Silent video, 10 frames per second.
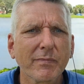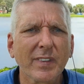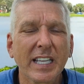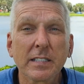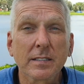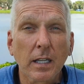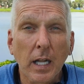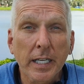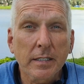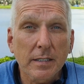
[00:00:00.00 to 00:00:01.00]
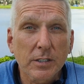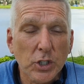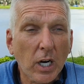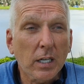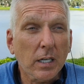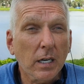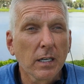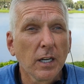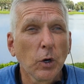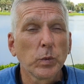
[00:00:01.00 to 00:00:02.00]
is the light chakra,
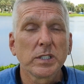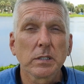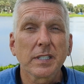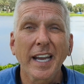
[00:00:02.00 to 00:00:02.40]
which is a